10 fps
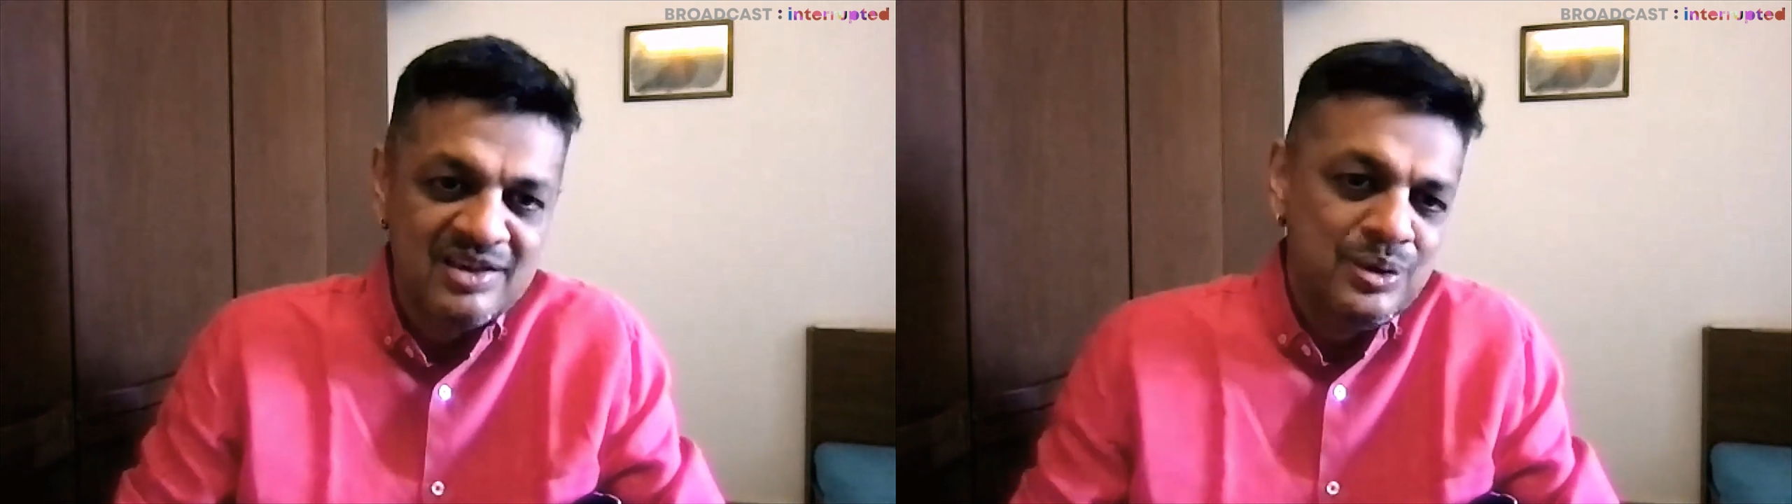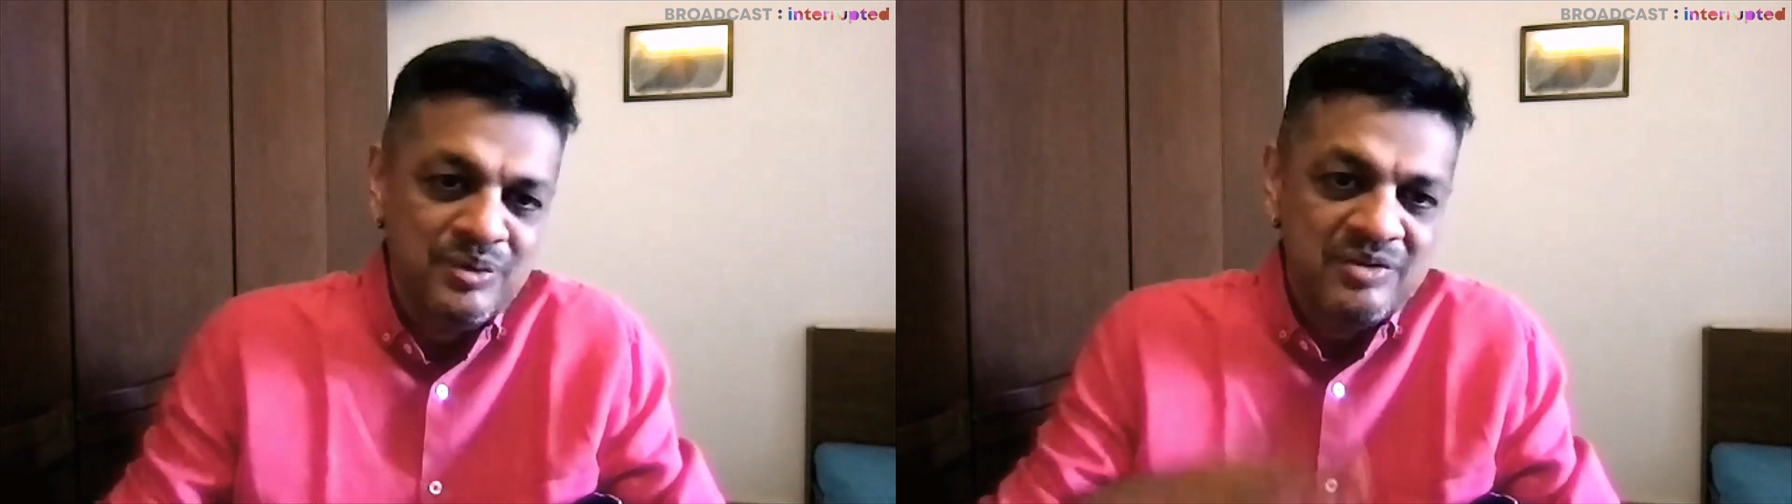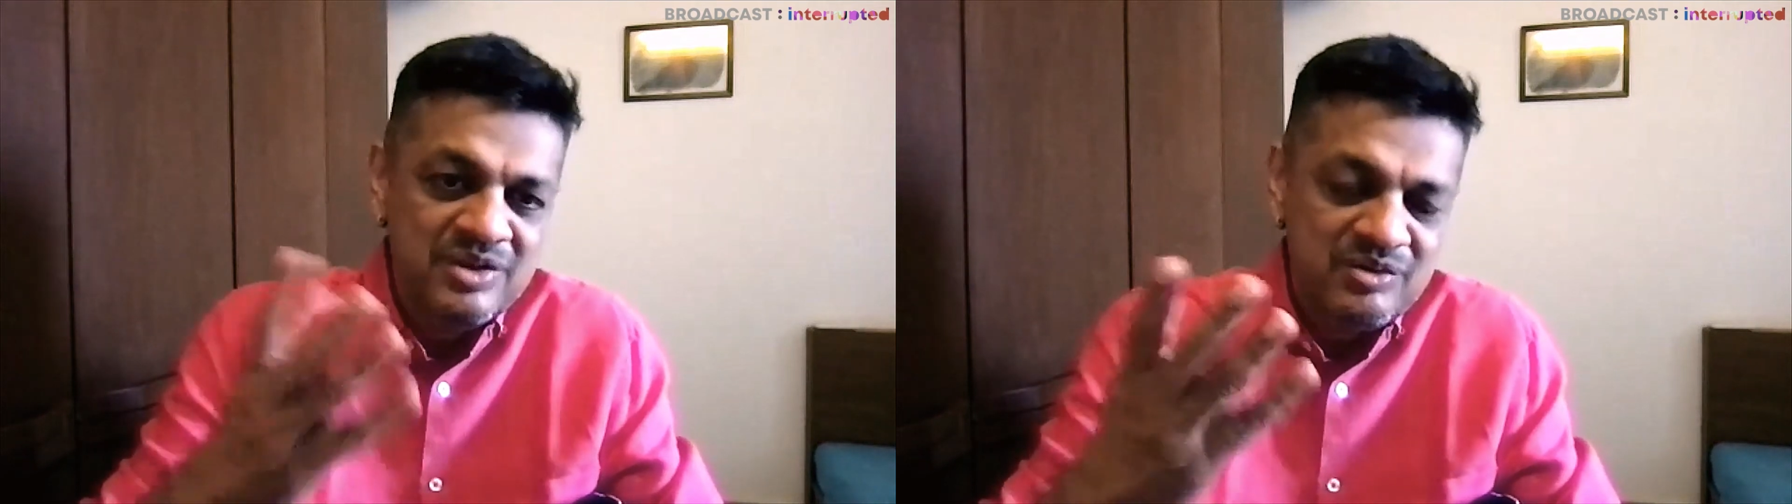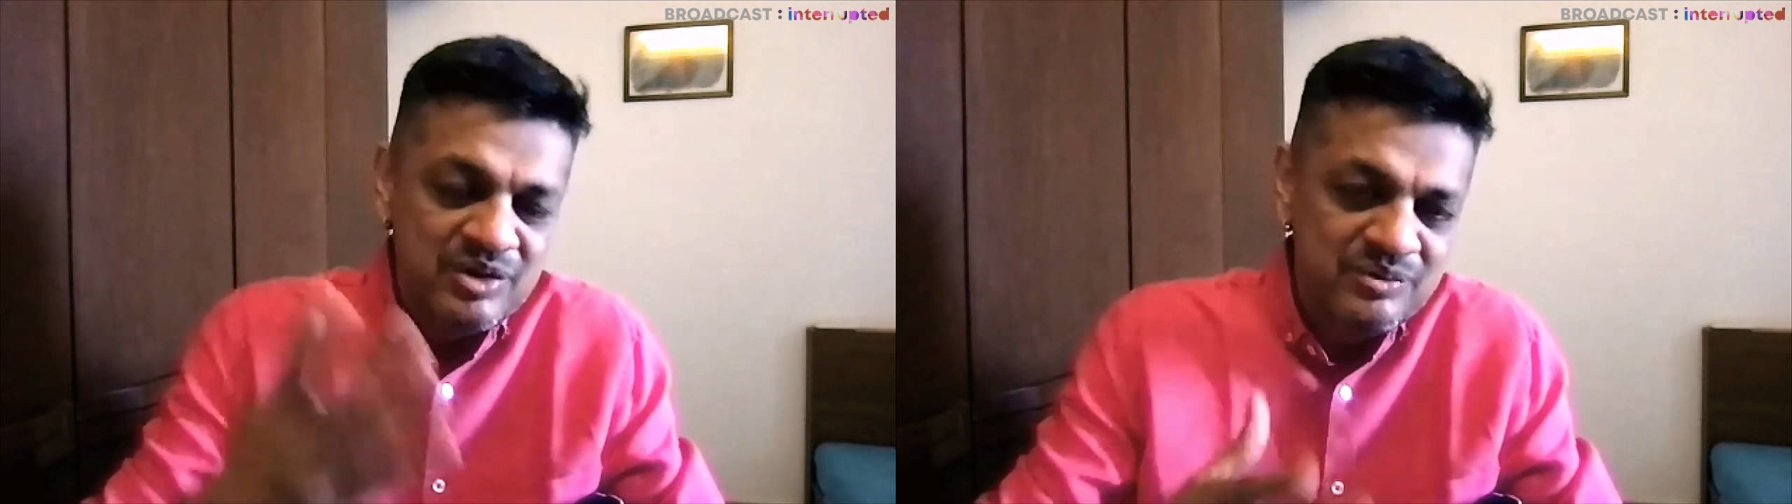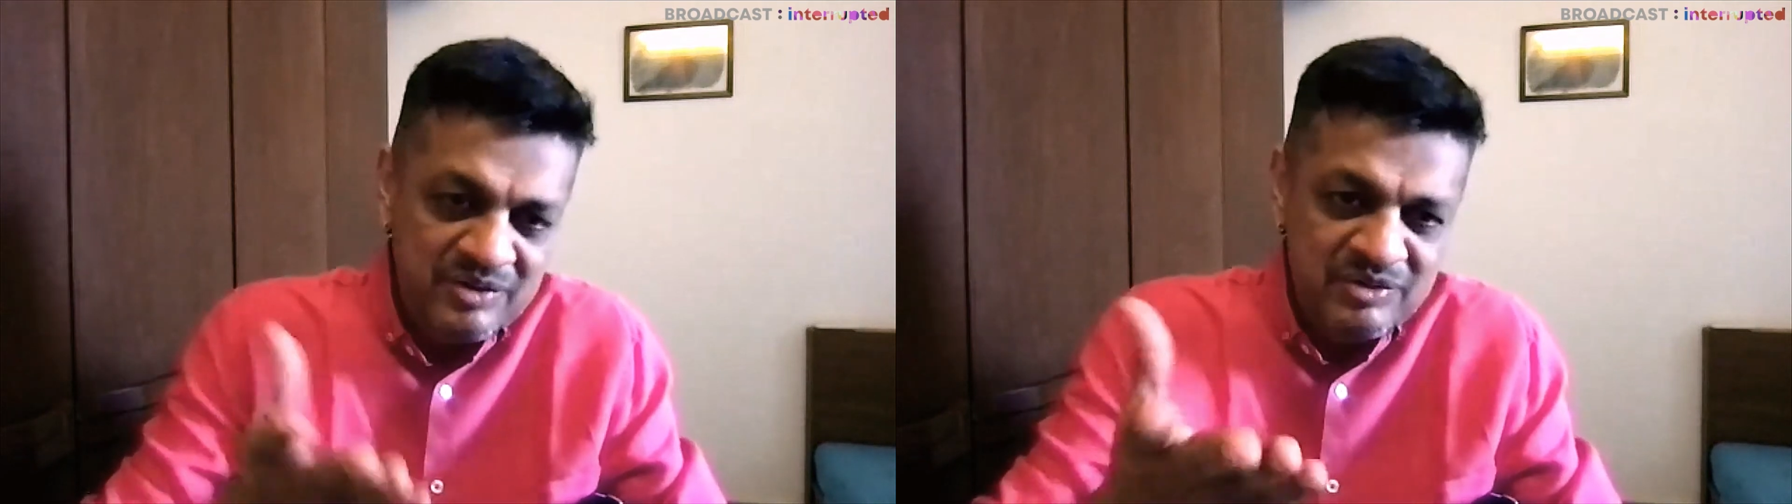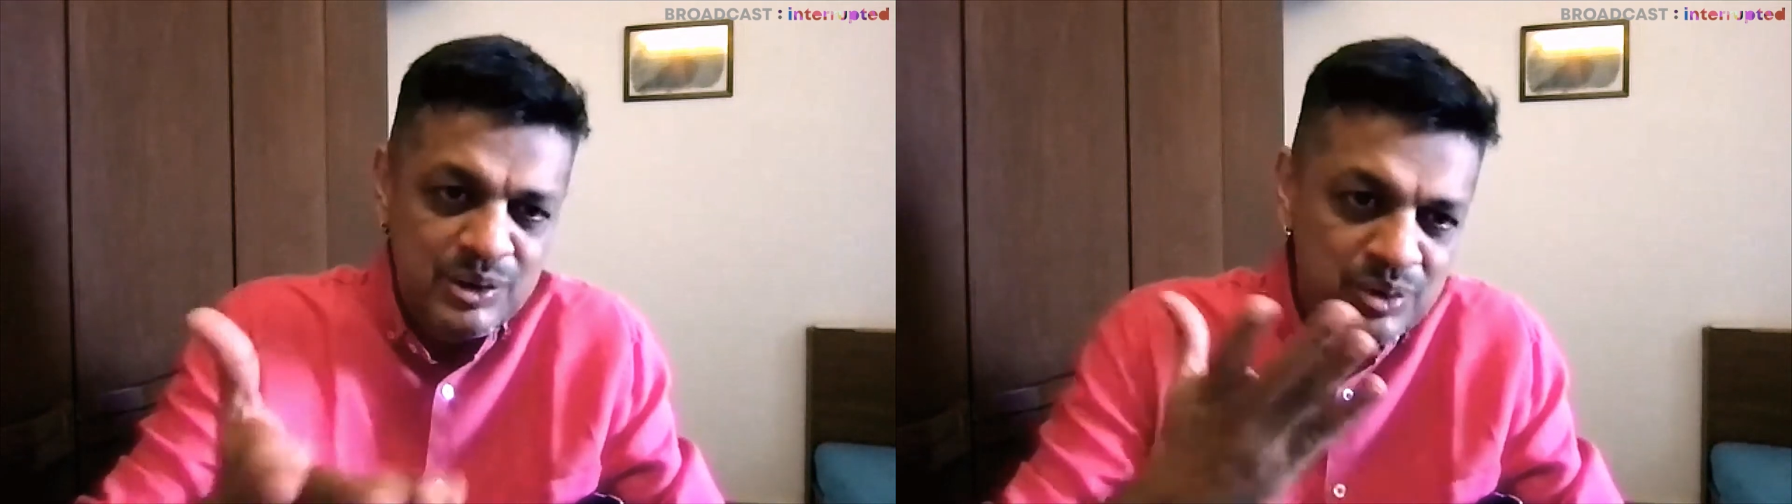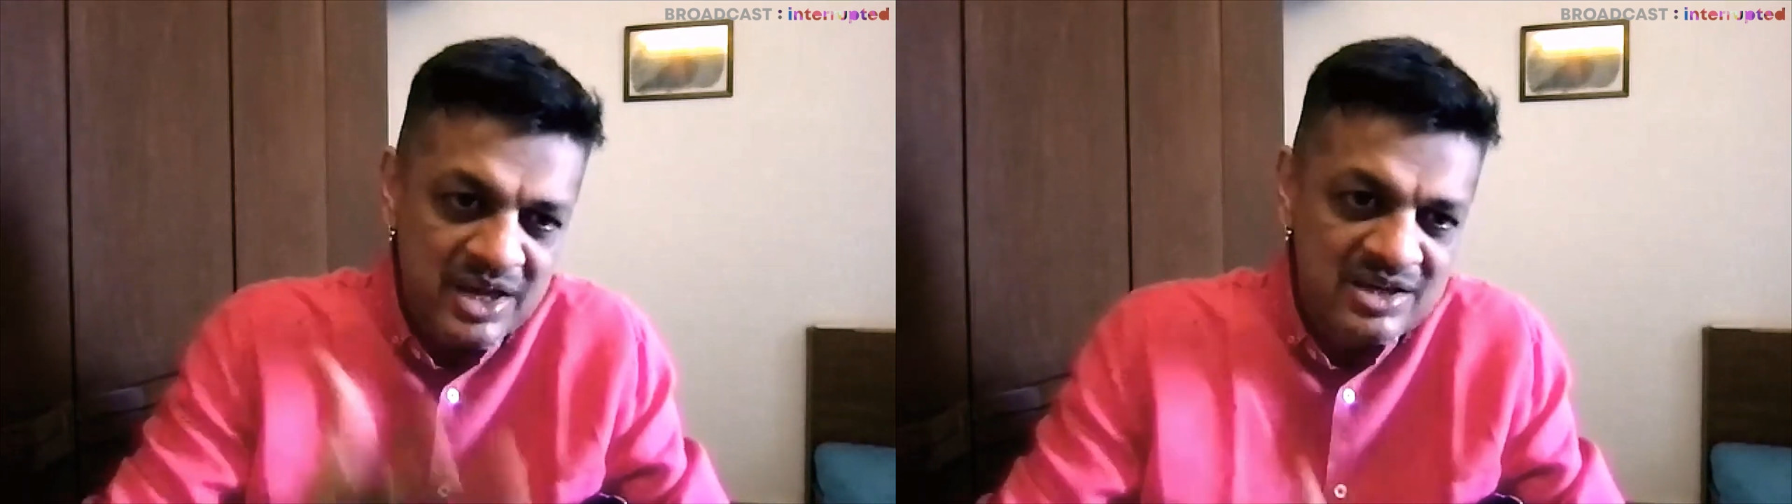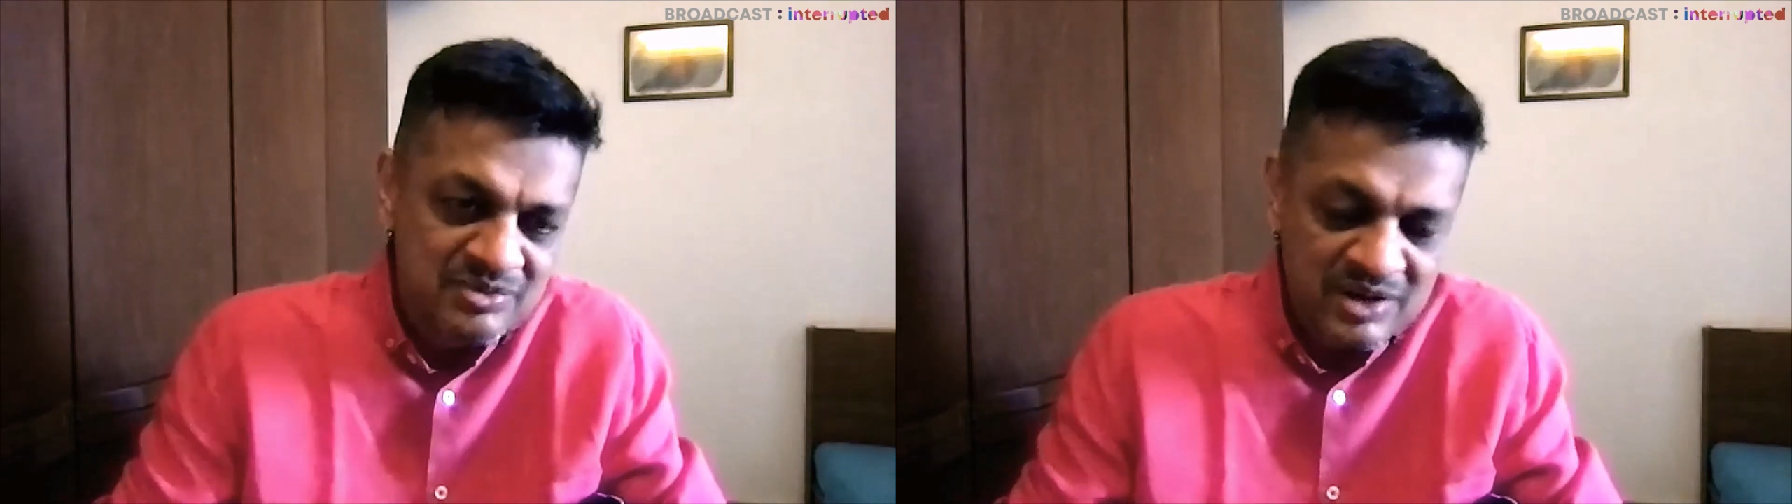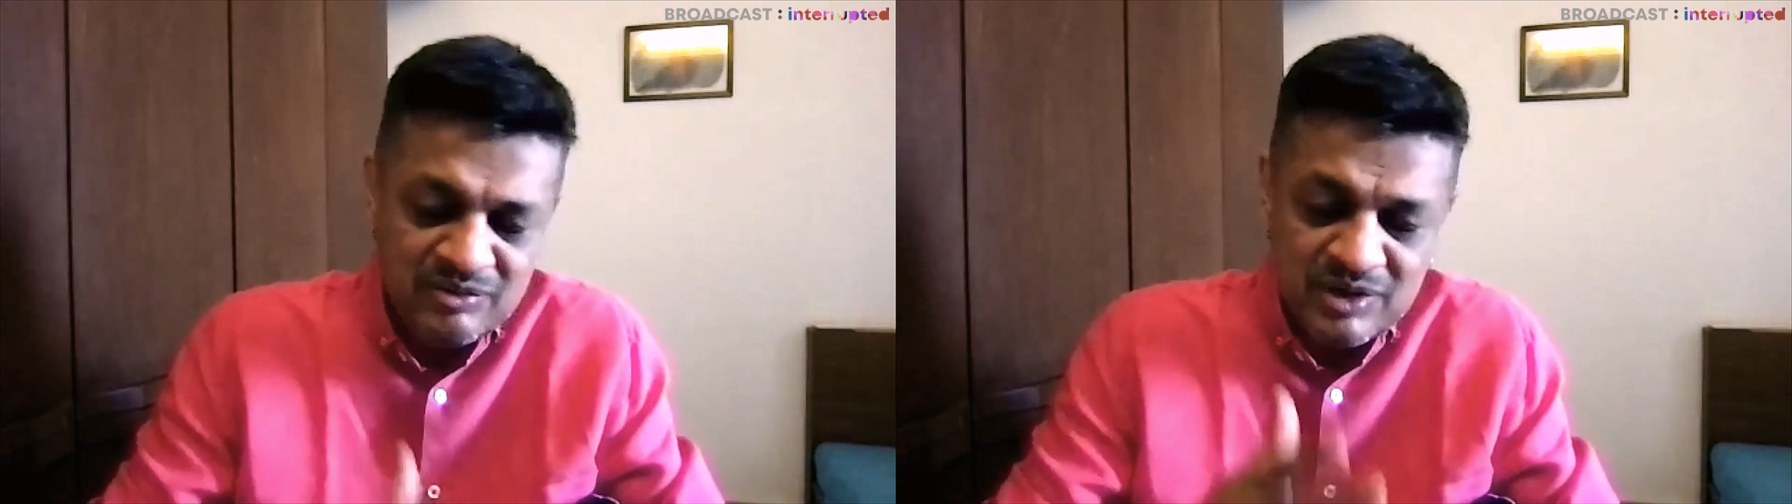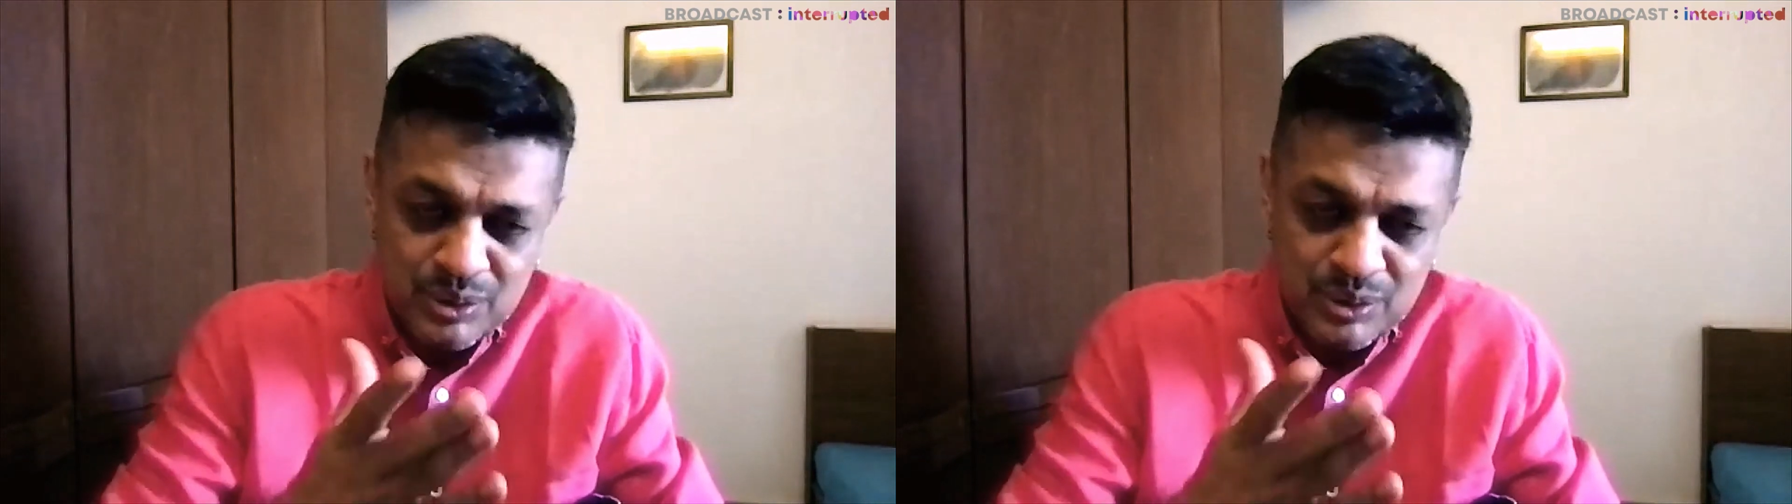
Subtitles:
When we